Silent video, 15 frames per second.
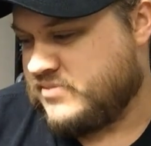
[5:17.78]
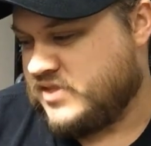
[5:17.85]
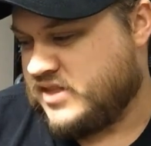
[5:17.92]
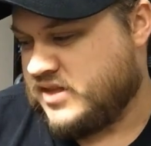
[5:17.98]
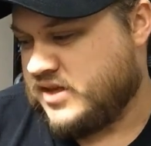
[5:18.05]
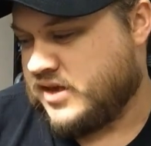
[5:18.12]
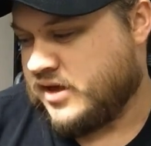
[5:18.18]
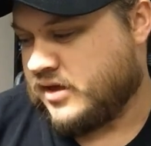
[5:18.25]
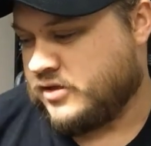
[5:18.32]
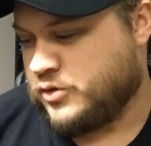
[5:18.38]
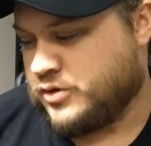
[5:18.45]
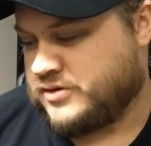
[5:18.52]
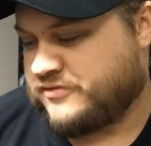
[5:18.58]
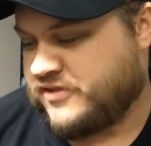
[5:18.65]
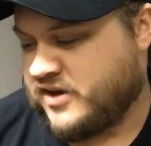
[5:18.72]
yeah, you
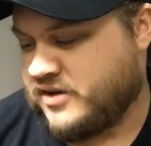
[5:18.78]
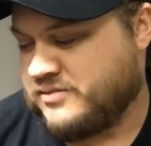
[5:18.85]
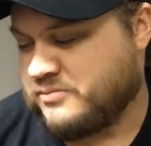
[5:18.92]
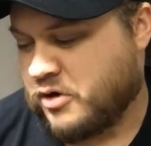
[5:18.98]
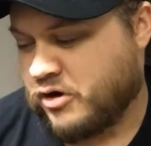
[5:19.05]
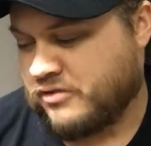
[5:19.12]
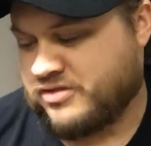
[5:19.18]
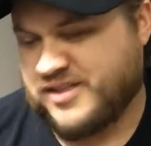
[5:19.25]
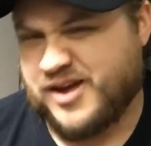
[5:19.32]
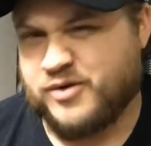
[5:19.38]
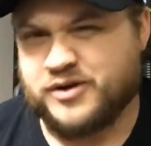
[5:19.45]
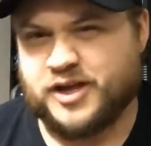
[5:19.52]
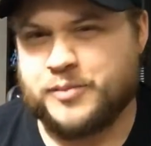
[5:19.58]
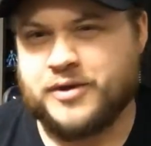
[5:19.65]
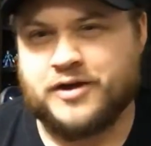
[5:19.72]
could find Marth now on
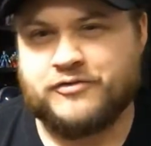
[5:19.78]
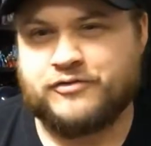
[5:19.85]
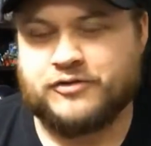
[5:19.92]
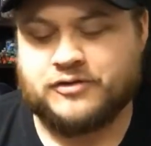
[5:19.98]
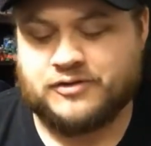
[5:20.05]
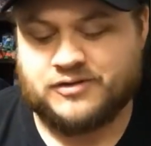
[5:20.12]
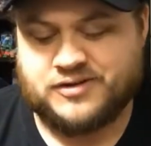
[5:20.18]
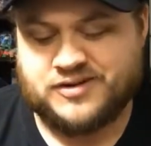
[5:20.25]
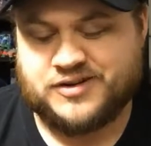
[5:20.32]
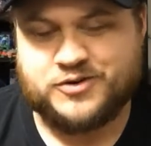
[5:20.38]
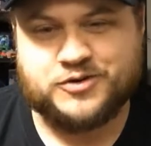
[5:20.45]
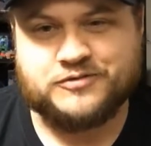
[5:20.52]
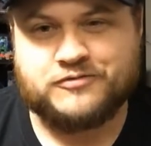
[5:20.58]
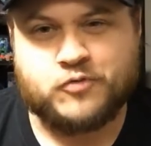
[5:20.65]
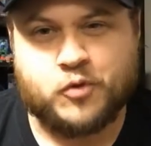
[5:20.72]
eBay for
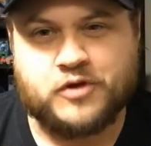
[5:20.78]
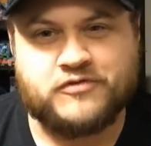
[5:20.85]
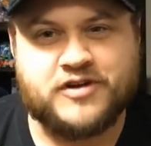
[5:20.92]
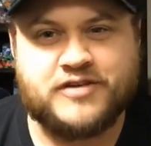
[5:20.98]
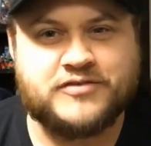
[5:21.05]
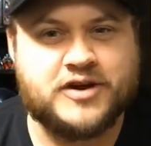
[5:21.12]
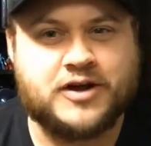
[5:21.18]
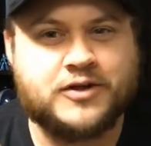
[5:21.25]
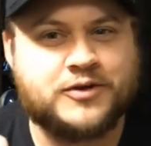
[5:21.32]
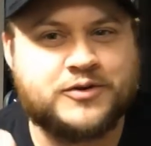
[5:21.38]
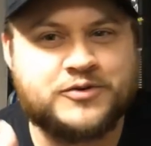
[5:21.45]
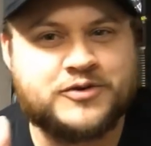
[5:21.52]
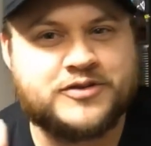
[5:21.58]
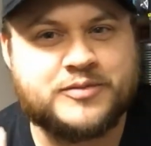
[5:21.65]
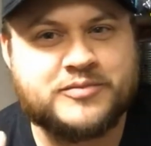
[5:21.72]
$145
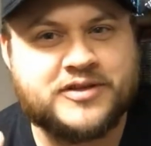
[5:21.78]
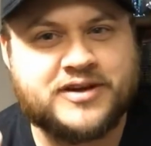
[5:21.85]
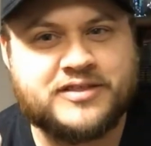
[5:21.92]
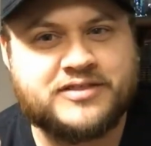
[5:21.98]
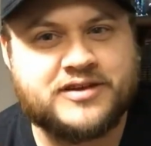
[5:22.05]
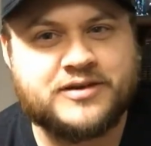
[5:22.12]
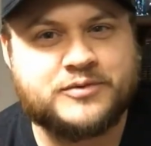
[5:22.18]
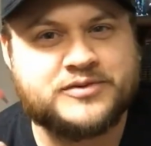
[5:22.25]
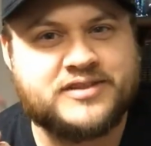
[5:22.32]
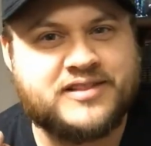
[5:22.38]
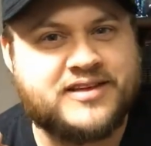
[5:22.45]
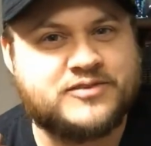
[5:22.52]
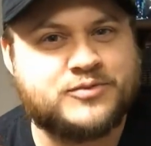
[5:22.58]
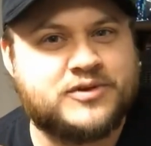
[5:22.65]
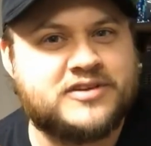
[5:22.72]
or something, I think was the
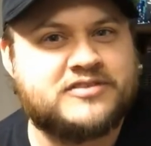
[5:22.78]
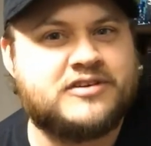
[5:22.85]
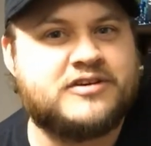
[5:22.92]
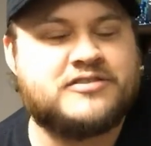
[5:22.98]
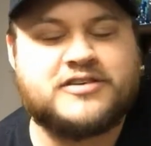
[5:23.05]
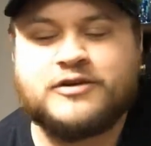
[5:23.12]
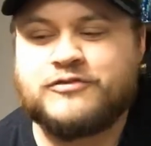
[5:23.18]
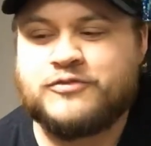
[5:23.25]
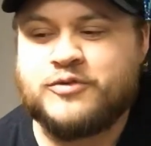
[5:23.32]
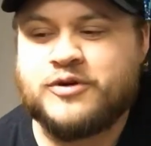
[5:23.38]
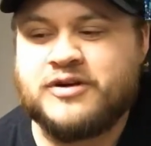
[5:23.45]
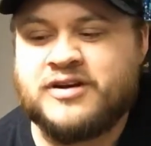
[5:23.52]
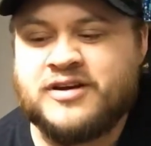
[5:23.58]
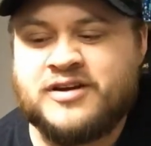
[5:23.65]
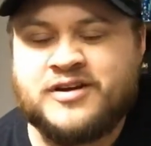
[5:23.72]
last one I saw sell
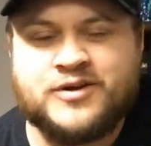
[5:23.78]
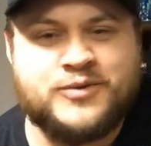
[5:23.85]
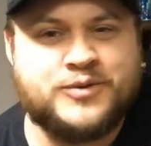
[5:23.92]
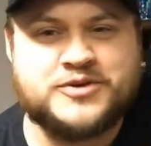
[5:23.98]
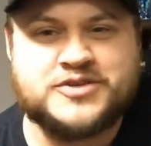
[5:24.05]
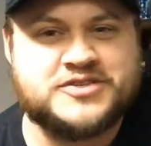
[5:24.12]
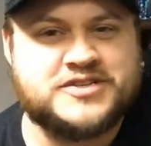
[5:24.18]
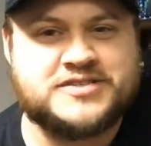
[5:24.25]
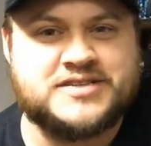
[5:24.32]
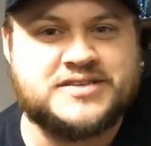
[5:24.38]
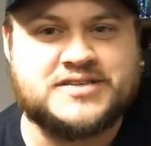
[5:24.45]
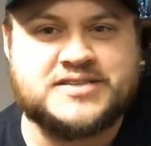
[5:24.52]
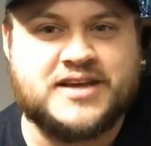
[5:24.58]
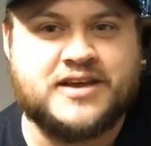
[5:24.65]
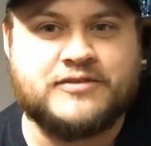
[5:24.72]
for, which is just
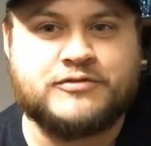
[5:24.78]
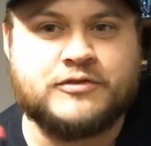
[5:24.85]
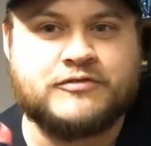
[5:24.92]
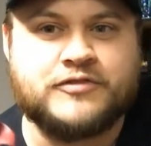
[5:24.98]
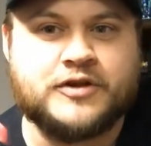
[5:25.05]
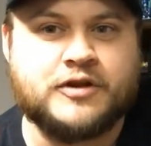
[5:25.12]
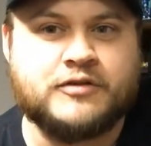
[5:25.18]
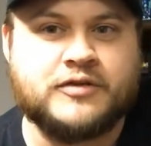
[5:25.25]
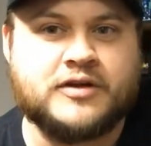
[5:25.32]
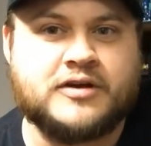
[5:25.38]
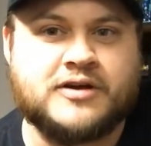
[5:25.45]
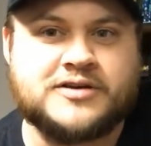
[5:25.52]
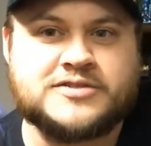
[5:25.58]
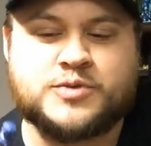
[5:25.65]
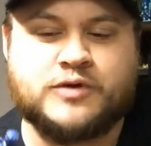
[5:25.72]
insane for a figure that
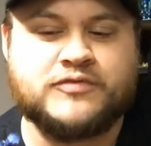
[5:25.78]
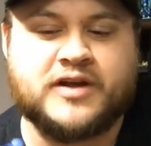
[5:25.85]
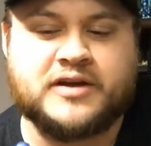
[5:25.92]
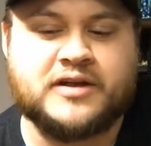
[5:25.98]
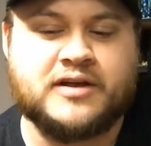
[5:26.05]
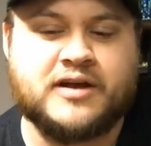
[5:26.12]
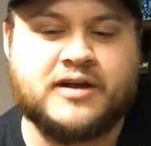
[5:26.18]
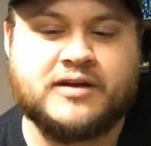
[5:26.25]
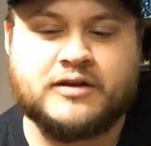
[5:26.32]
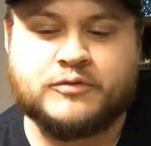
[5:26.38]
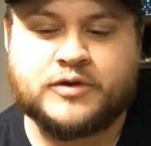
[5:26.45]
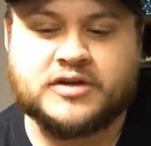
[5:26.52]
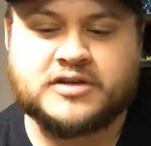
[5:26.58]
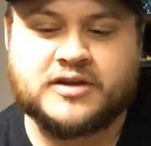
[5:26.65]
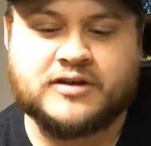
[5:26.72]
costs $12.99 at
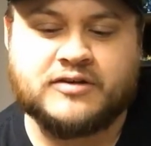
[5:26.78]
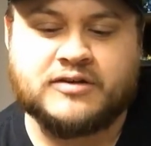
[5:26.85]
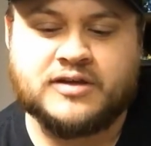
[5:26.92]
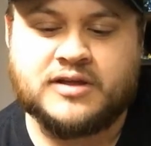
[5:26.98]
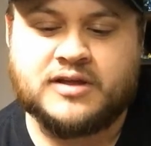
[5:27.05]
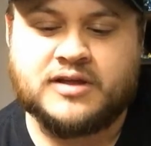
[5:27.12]
retail.